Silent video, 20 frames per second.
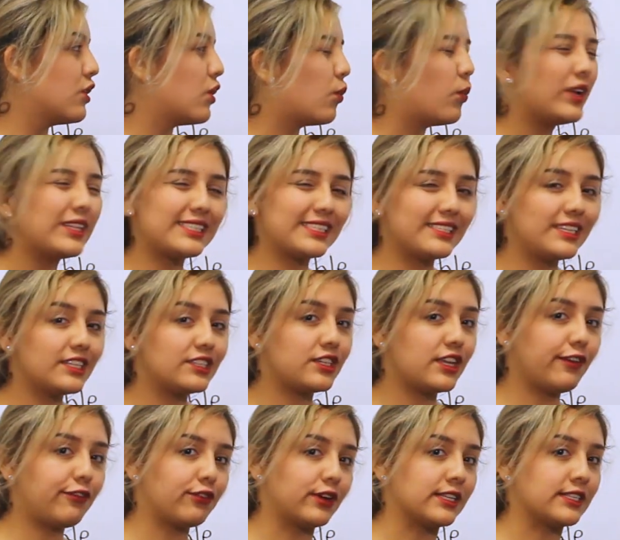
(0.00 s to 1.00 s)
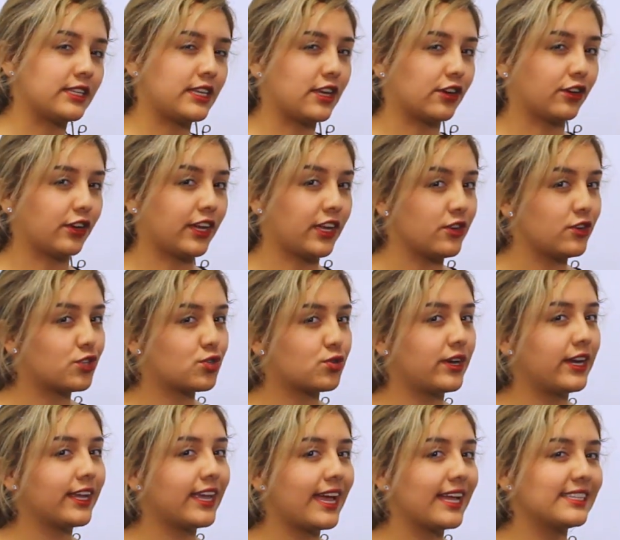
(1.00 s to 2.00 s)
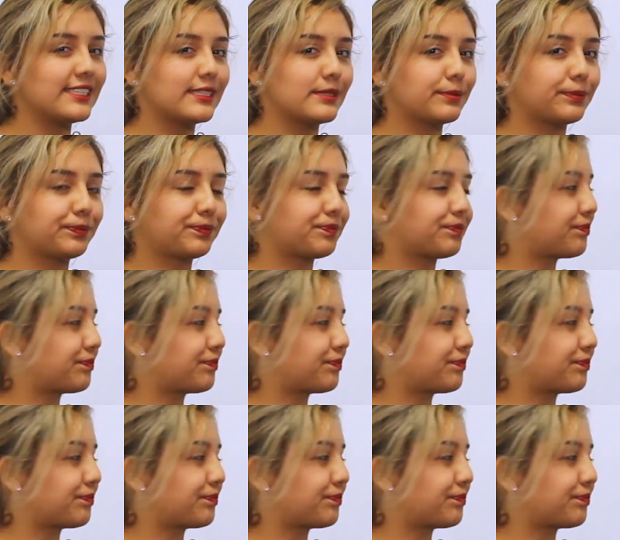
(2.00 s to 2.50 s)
What's the difference here? Can you try to guess?